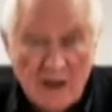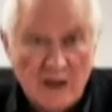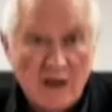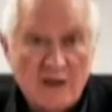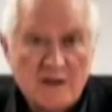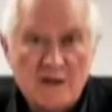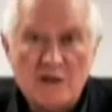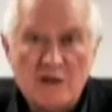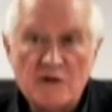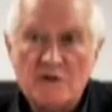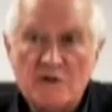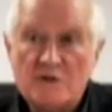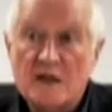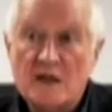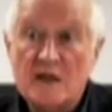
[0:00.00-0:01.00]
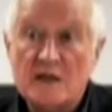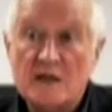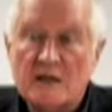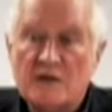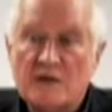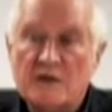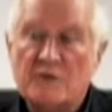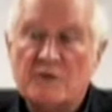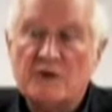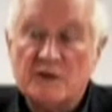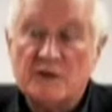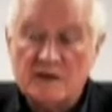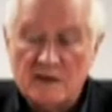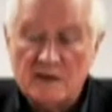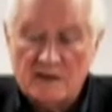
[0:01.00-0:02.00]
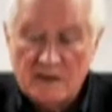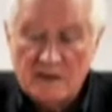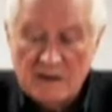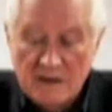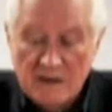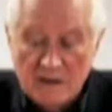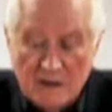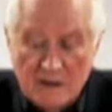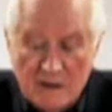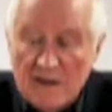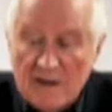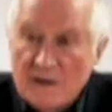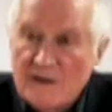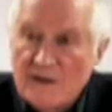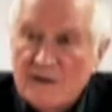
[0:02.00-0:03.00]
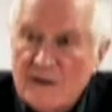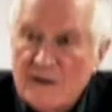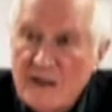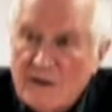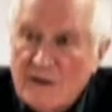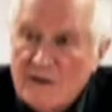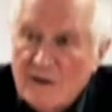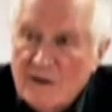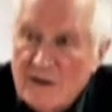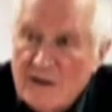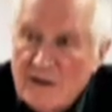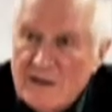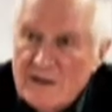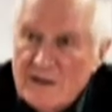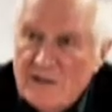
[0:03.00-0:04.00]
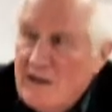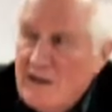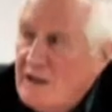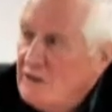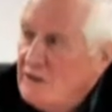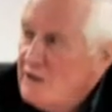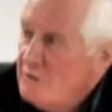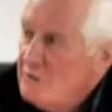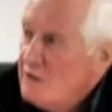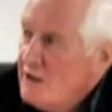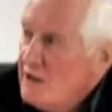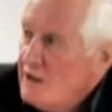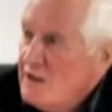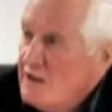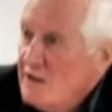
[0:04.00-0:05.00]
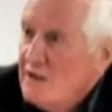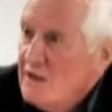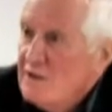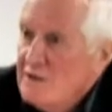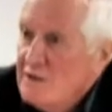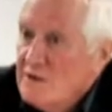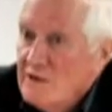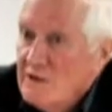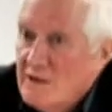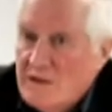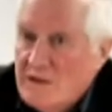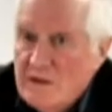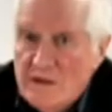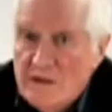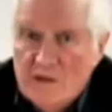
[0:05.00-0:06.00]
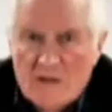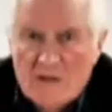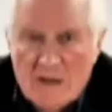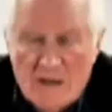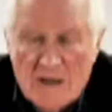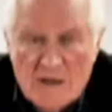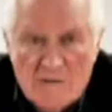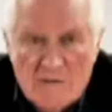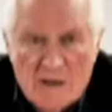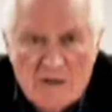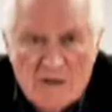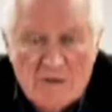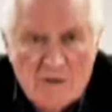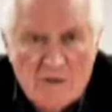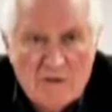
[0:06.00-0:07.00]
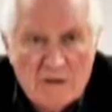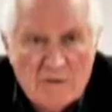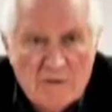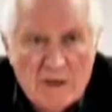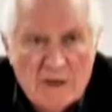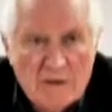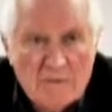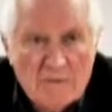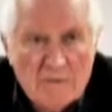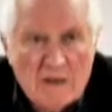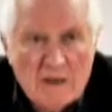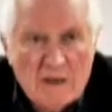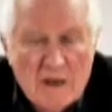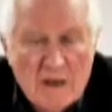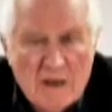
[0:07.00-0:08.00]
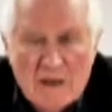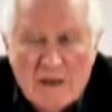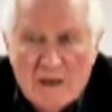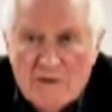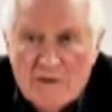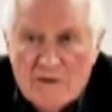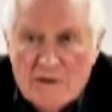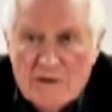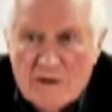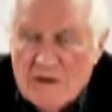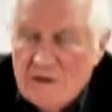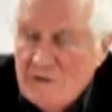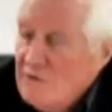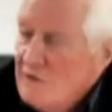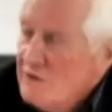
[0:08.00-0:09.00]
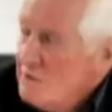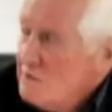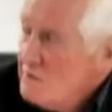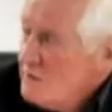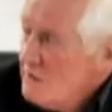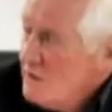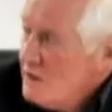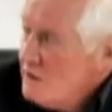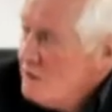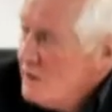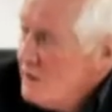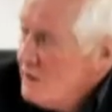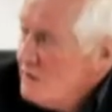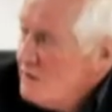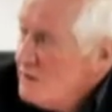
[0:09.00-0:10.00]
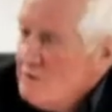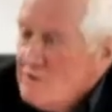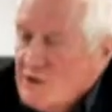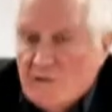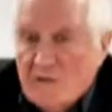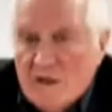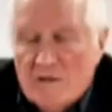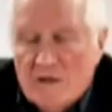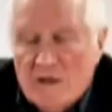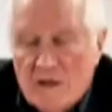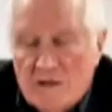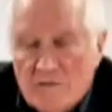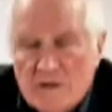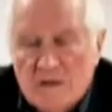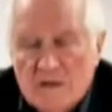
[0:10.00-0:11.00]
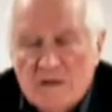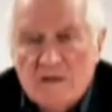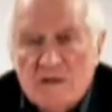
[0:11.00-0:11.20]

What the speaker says: Now, there's an old and, I think, very pertinent theatrical adage: if it ain't on the page, it ain't on the stage. And it was clear to me, if we were going to make 13 films very quickly, and that was the requirement,